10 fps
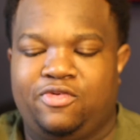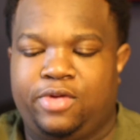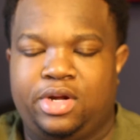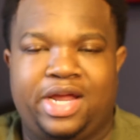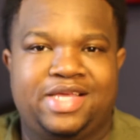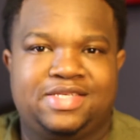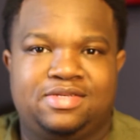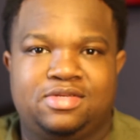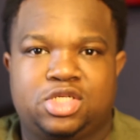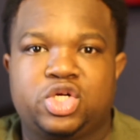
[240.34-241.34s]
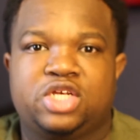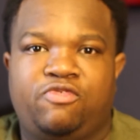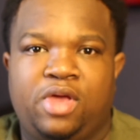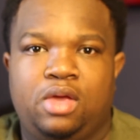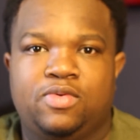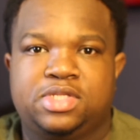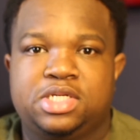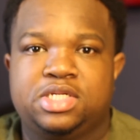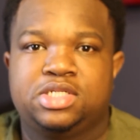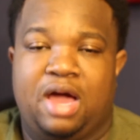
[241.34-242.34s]
a nice stretch fade with
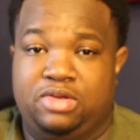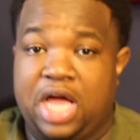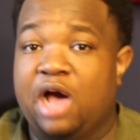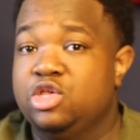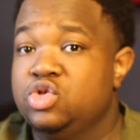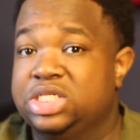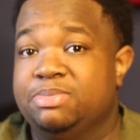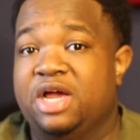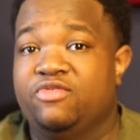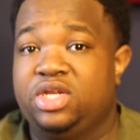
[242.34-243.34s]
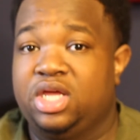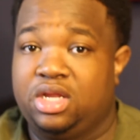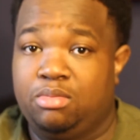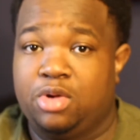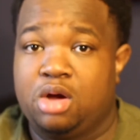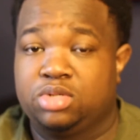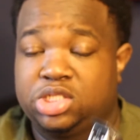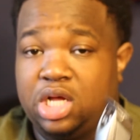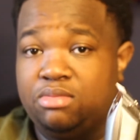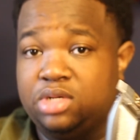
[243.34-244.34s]
these. I use them every day in a
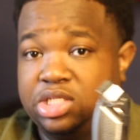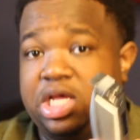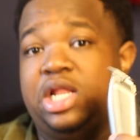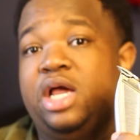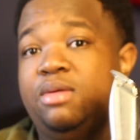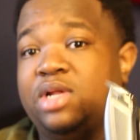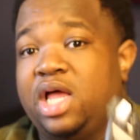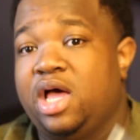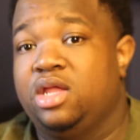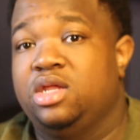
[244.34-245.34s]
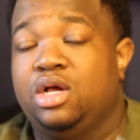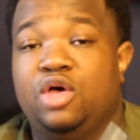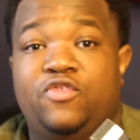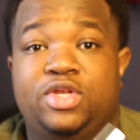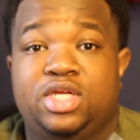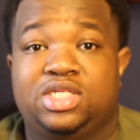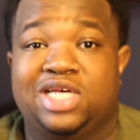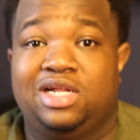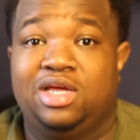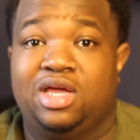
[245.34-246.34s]
barbershop because I like them a lot. They're good for
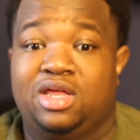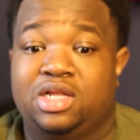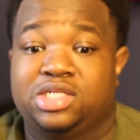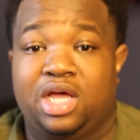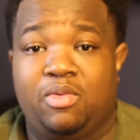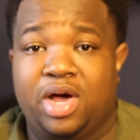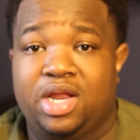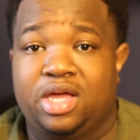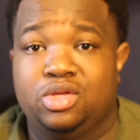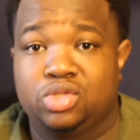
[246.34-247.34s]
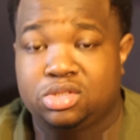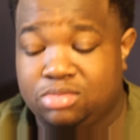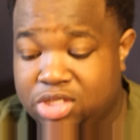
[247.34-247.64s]
detailing, and it's like, why not use them?